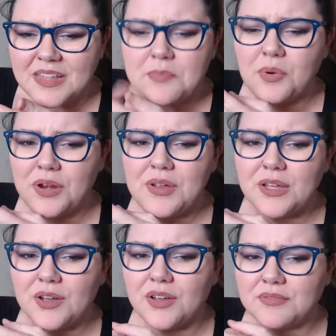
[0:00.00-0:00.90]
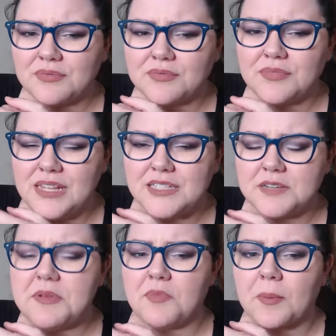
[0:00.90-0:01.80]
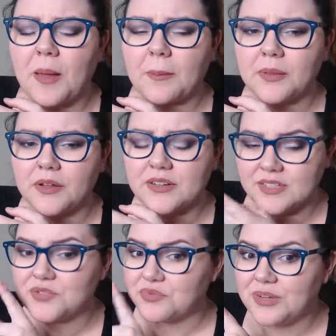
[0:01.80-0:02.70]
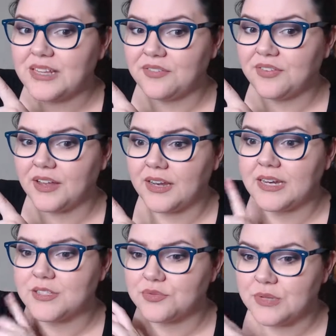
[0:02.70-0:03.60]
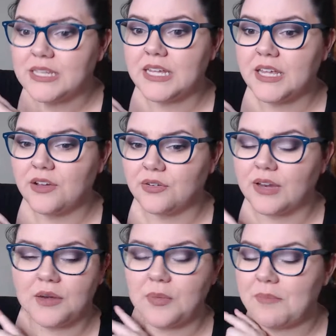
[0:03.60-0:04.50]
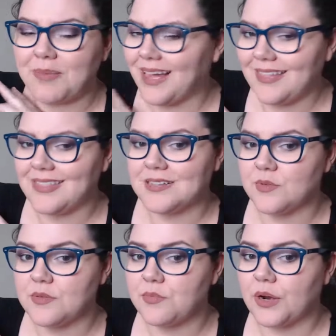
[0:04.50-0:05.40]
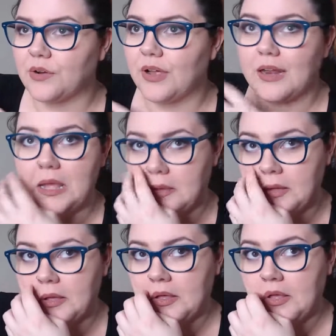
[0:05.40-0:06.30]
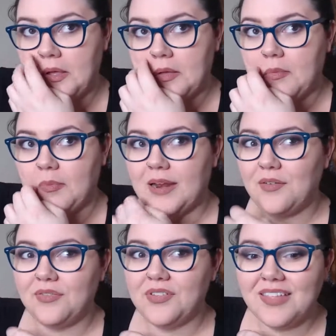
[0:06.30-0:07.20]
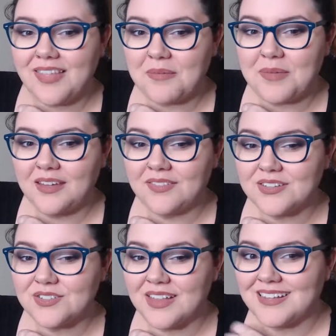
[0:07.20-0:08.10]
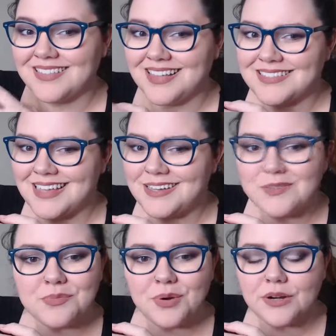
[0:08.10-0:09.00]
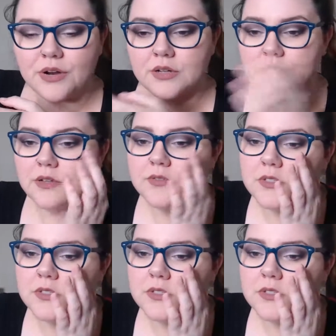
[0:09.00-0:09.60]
Embroidery needs to be more popular because it's really fun and it's really cute and we buy things with embroidery on it. But I don't feel like that many of us are like that psyched to embroider ourselves.